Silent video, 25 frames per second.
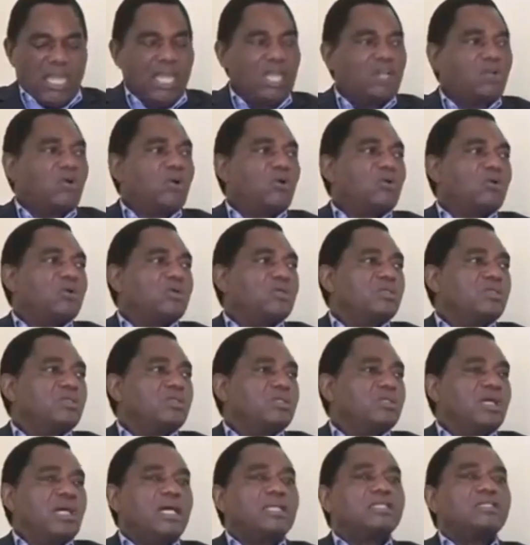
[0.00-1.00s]
Dialogue
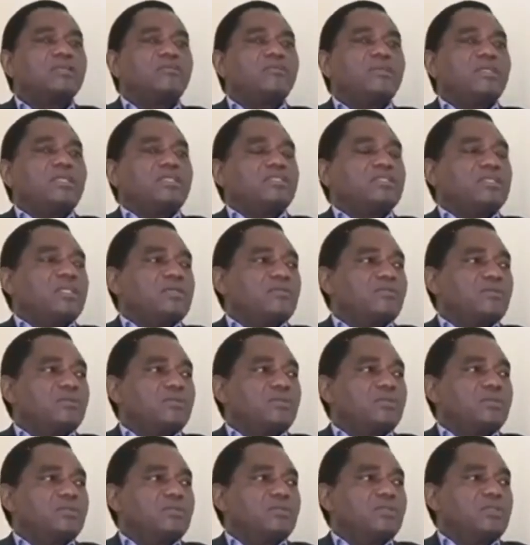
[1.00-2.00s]
at the village
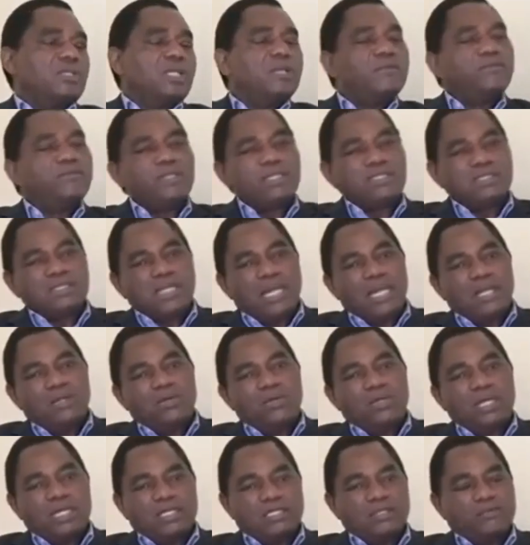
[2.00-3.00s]
level. If there's
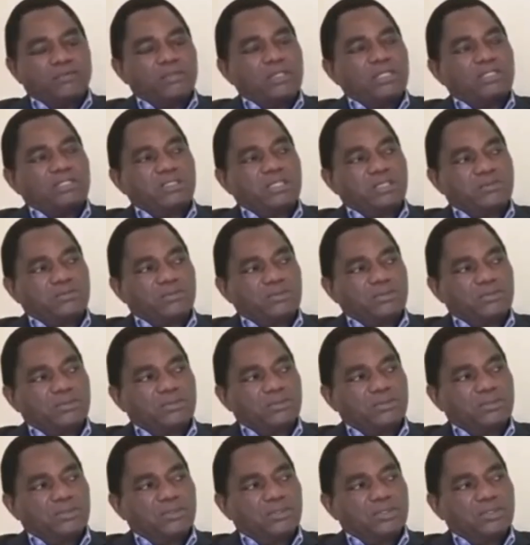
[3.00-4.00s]
dialogue at the village level
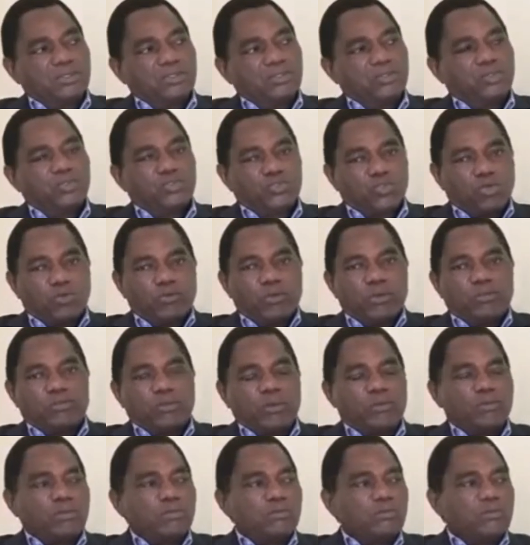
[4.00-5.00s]
to solve
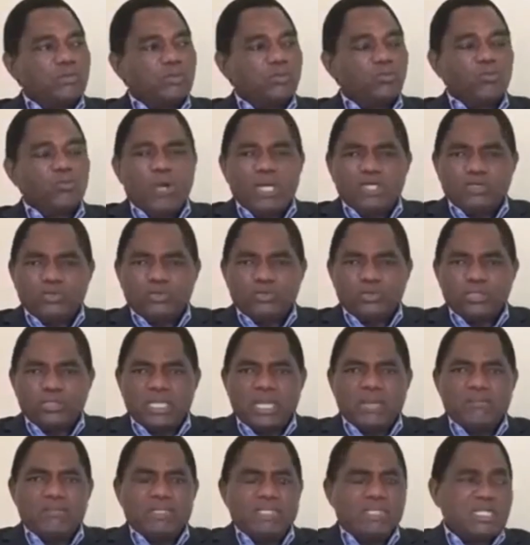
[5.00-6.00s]
a problem, why
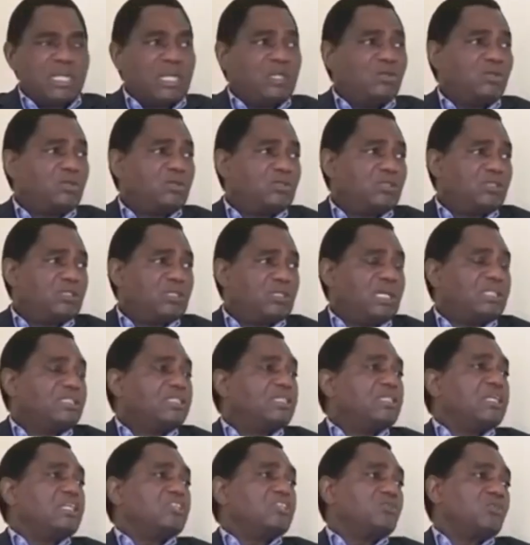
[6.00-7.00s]
shouldn't there be dialogue
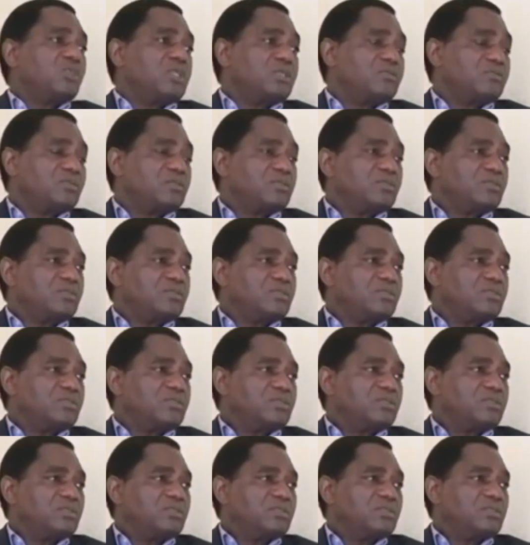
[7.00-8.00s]
at a national level?
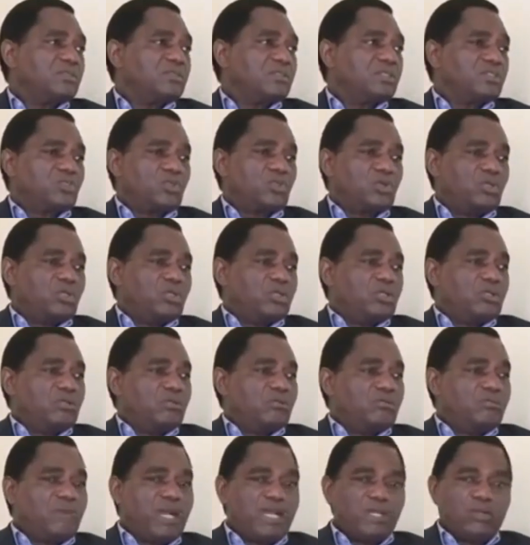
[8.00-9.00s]
So,
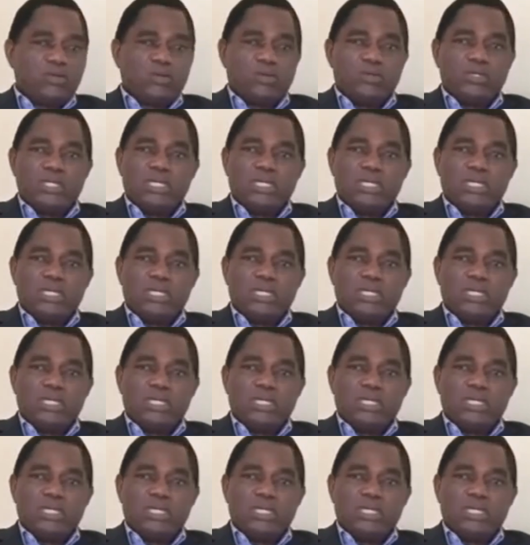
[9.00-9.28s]
my